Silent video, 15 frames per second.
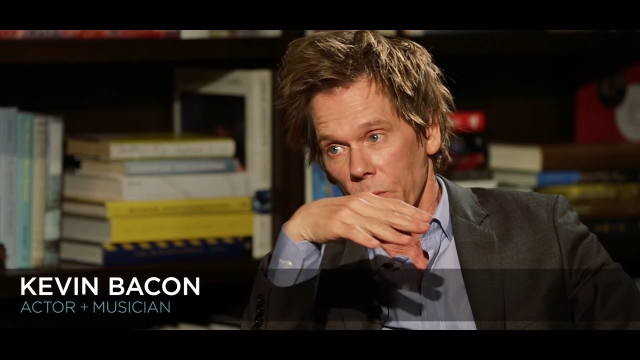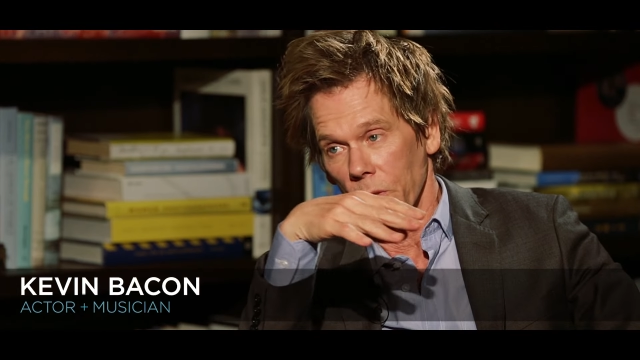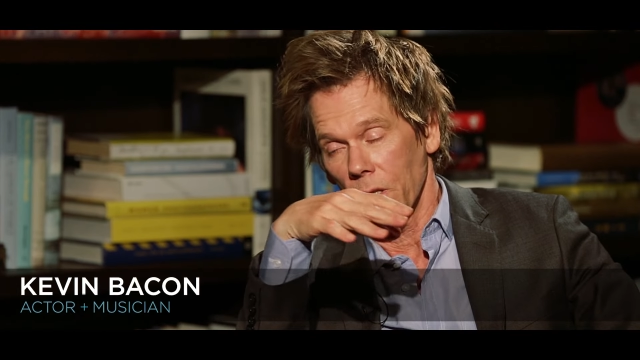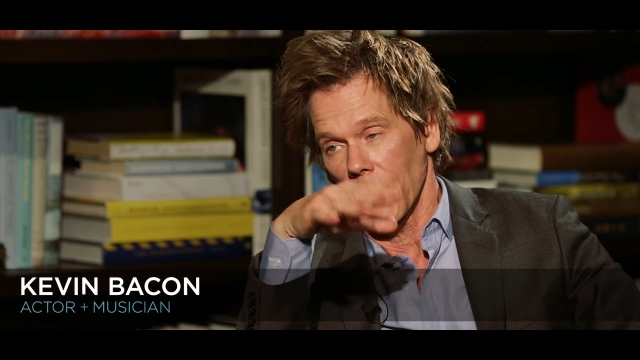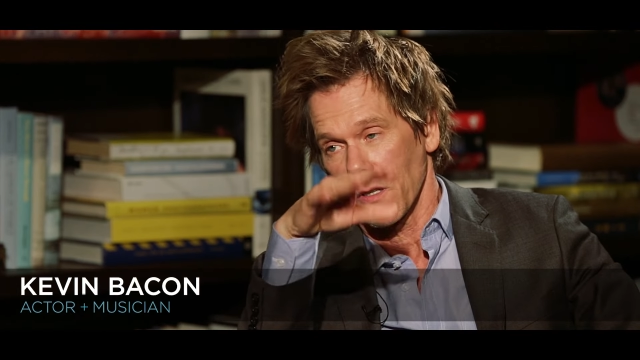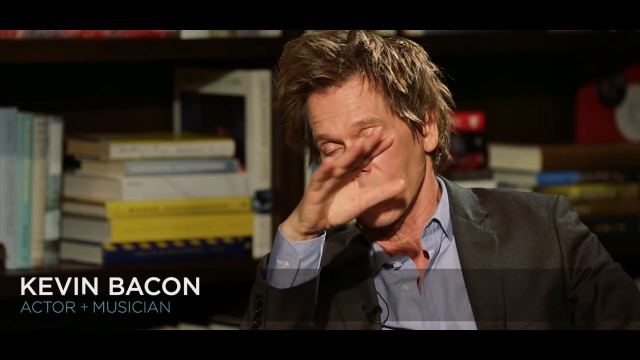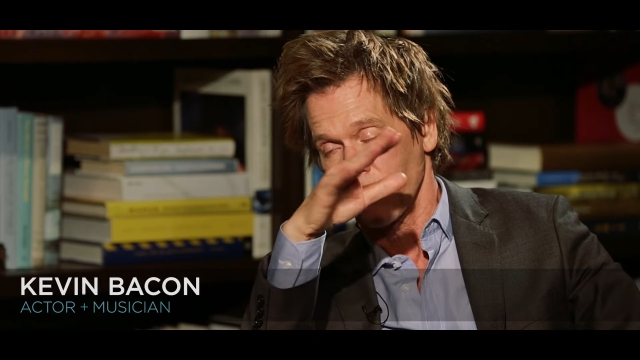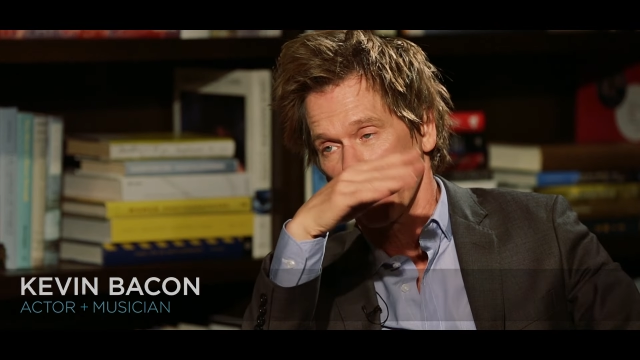
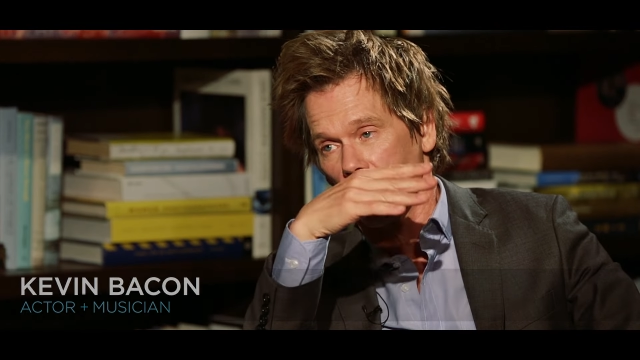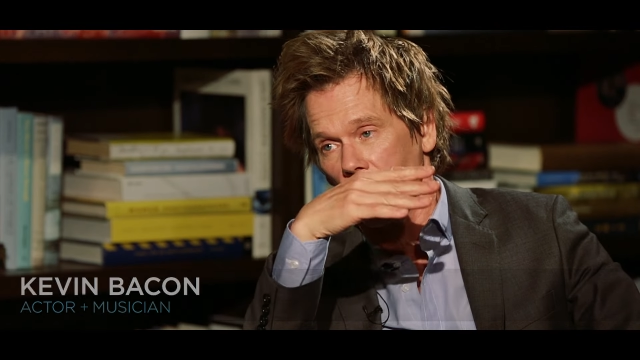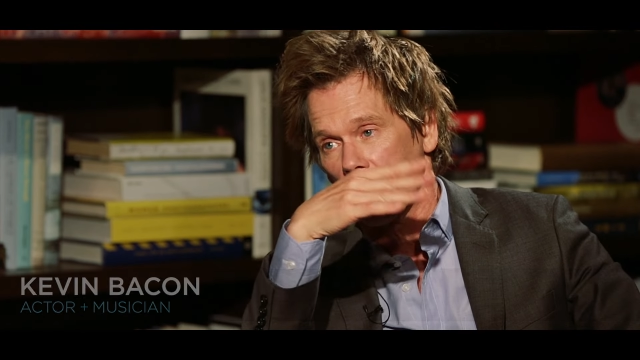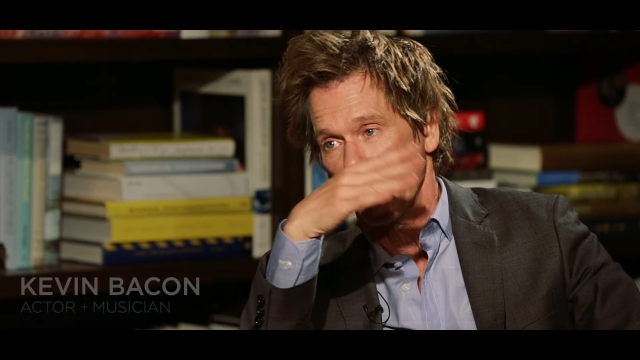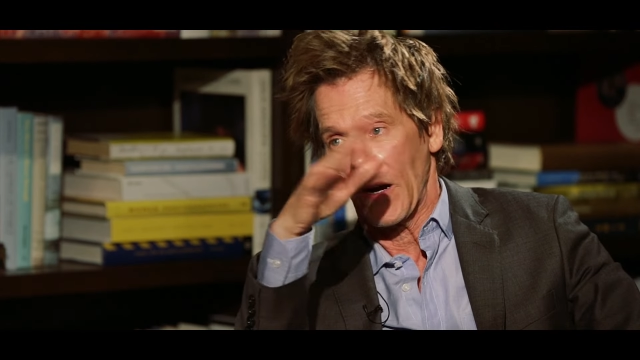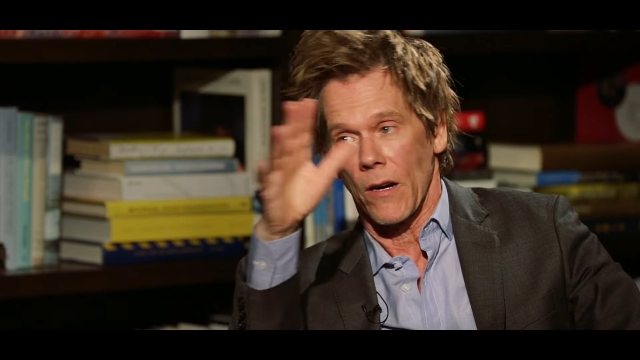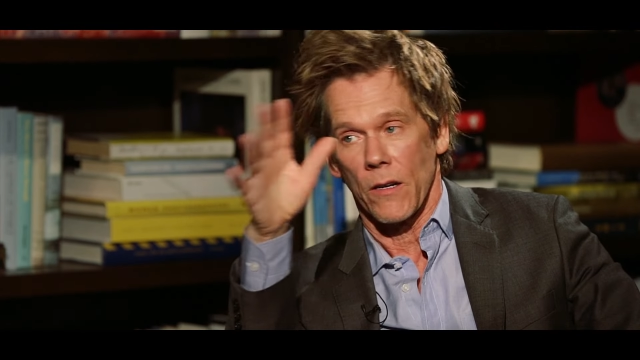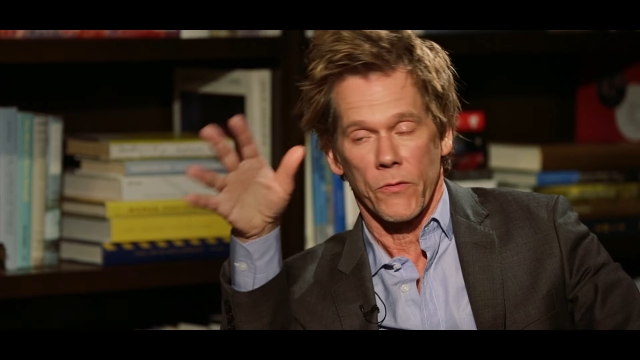because we've
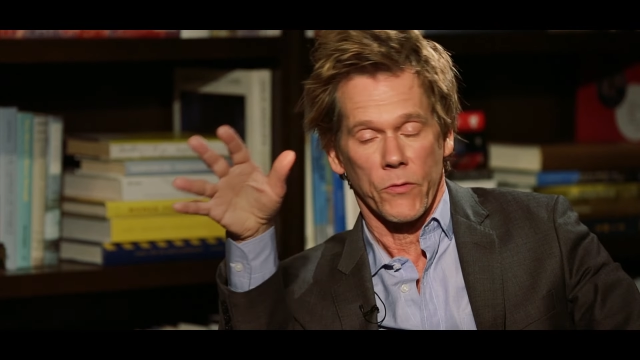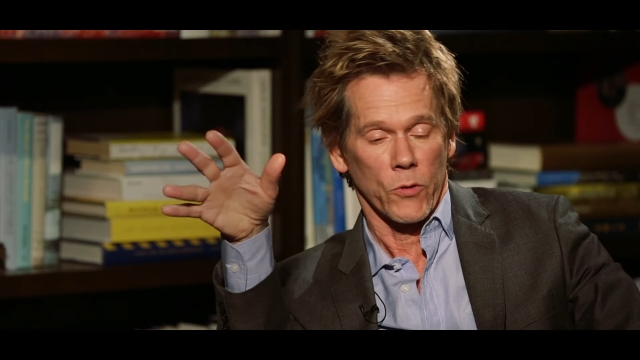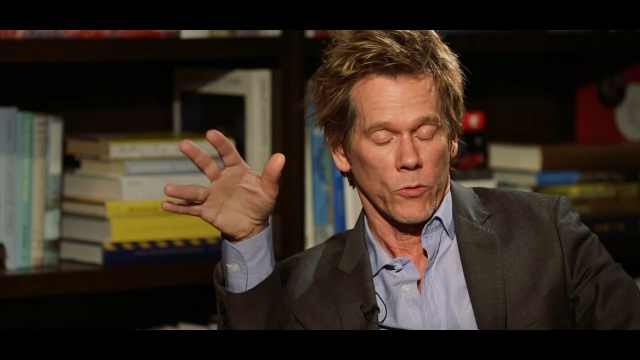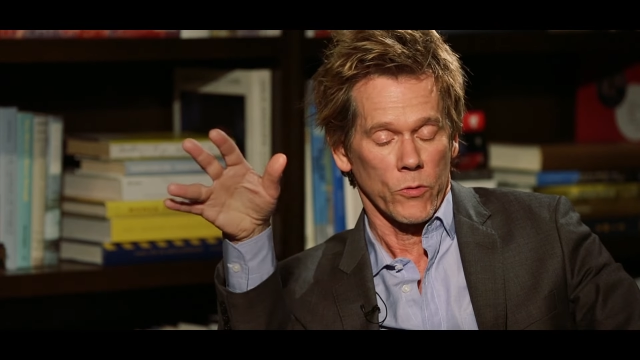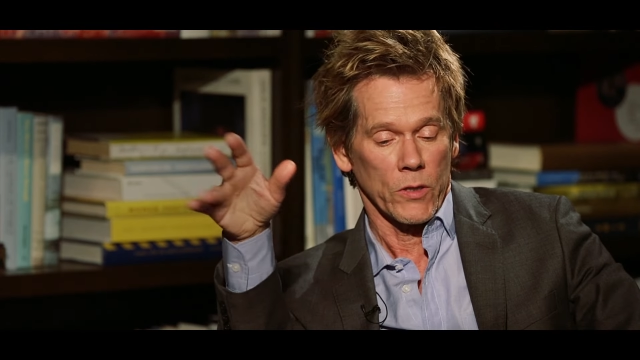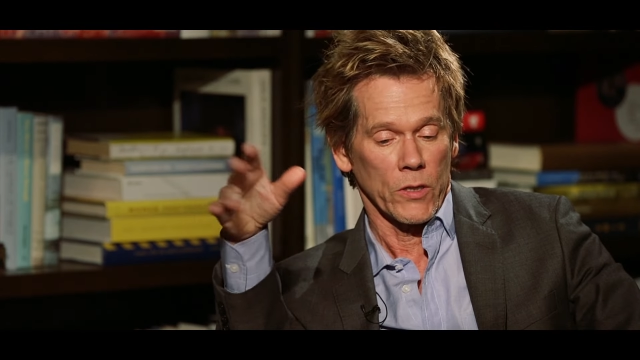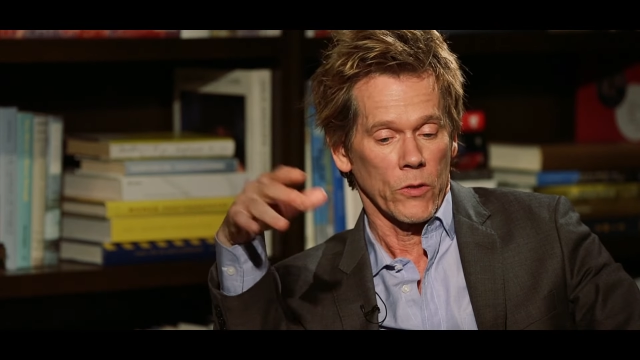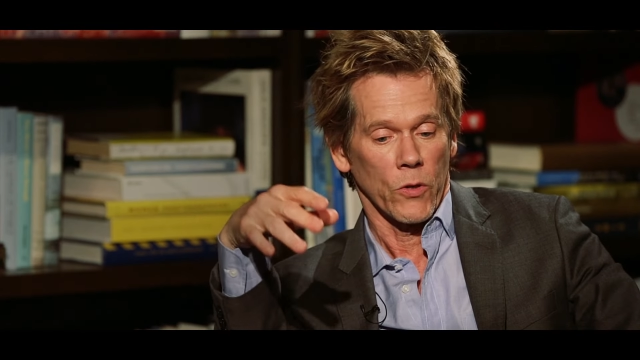been married for a
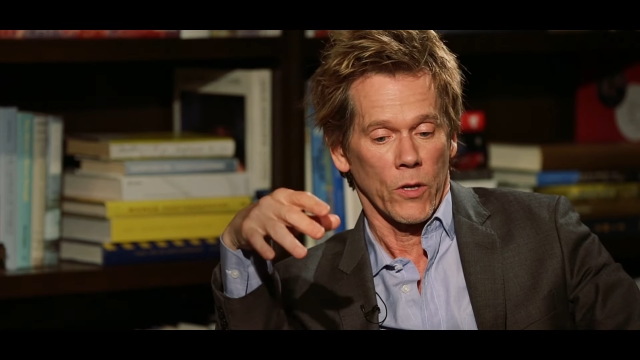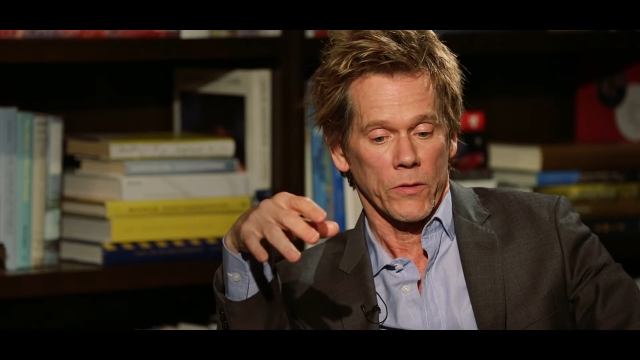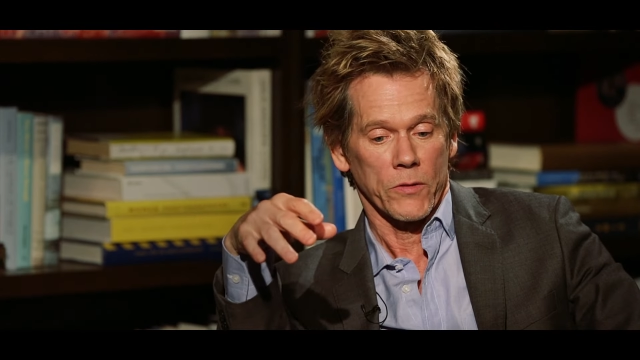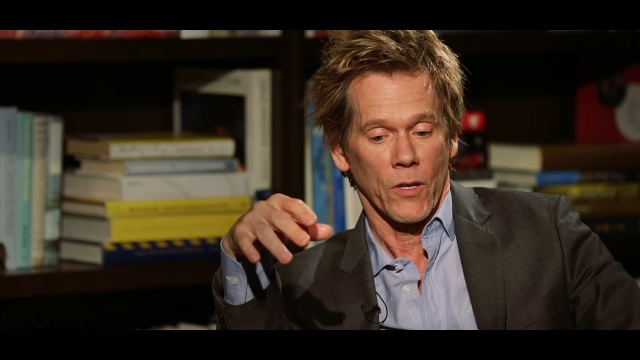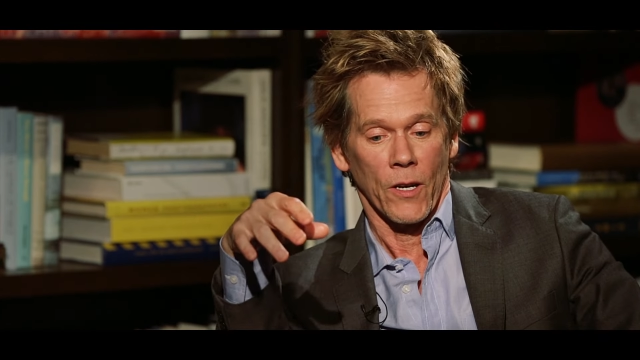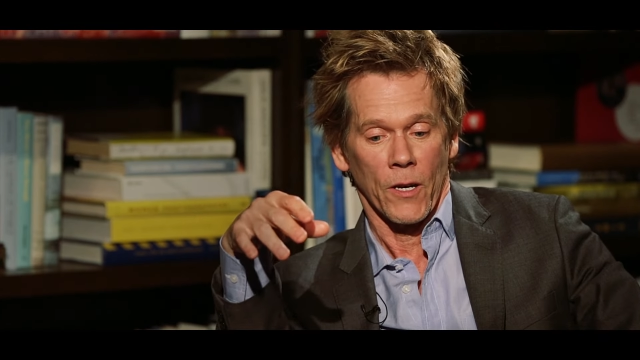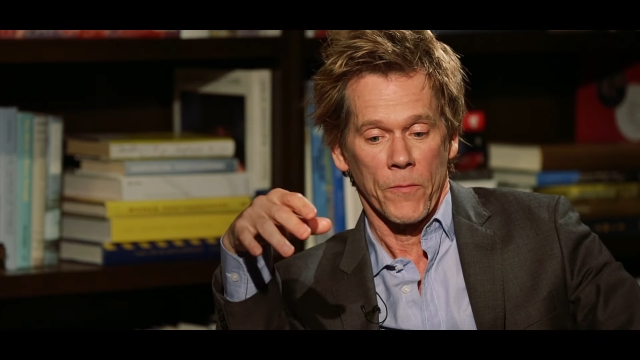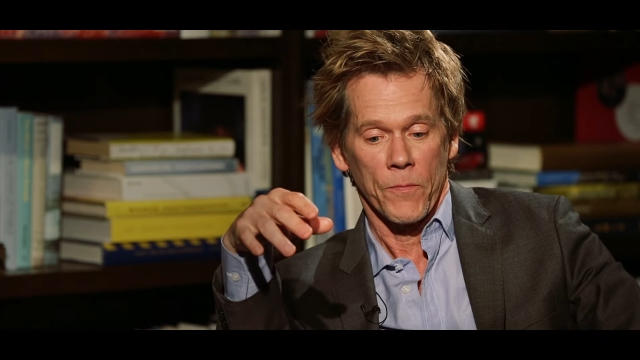really long
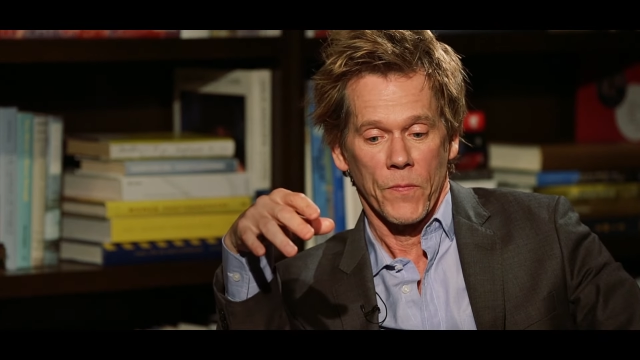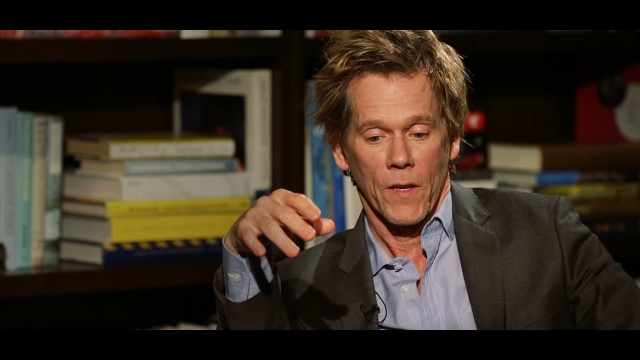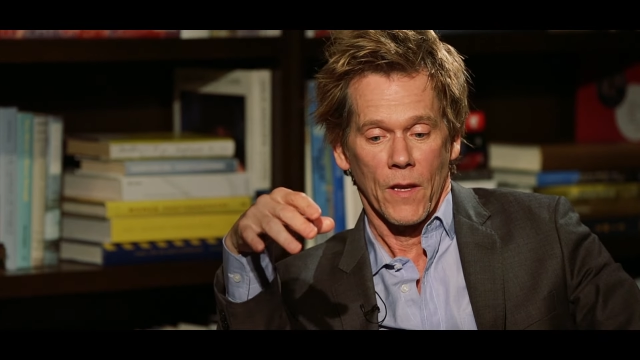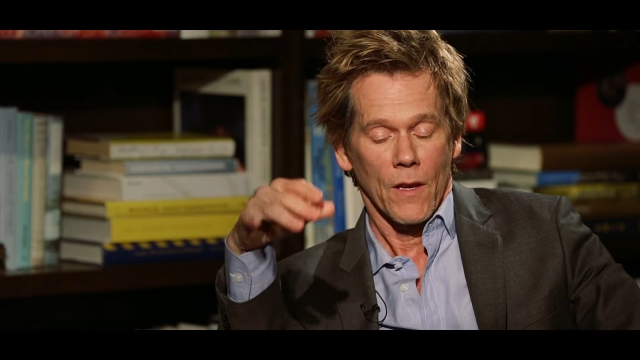time.